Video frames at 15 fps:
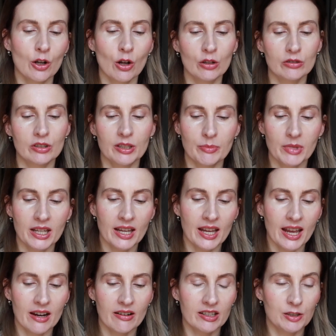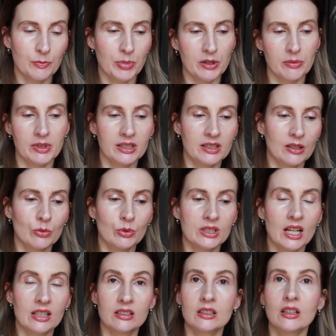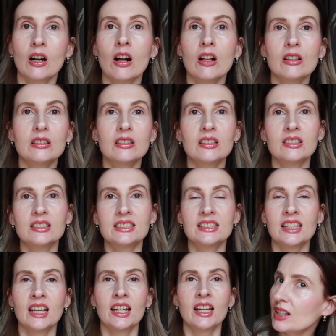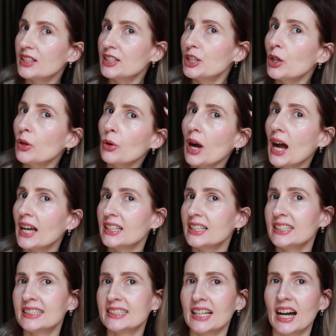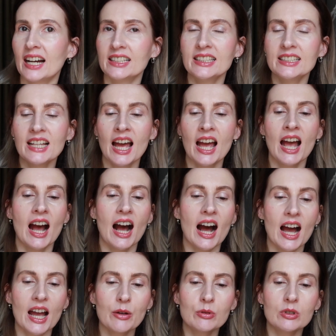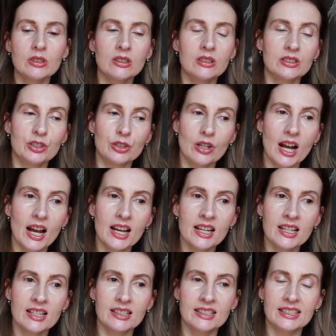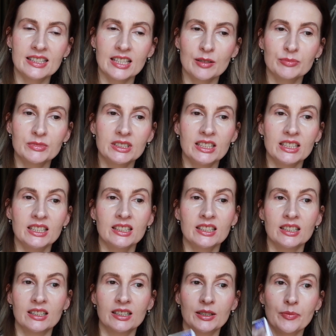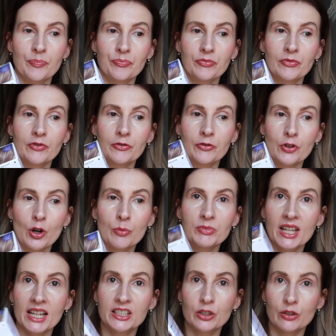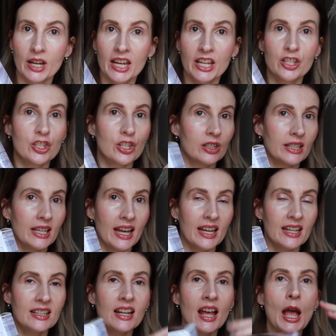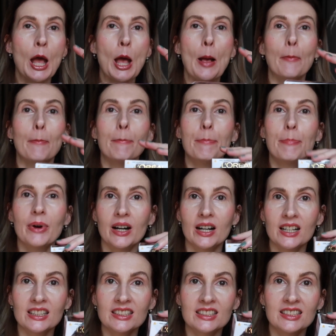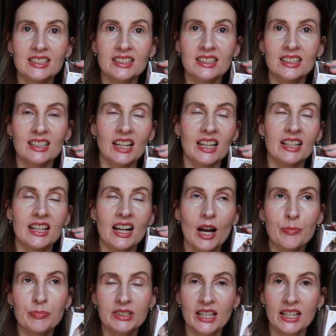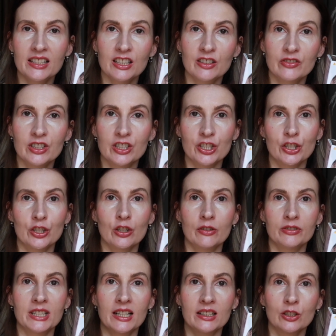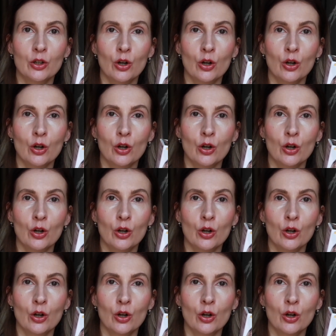coloring my hair, experimenting with other colors. So I decided I will try something from that range again, but like updated version of that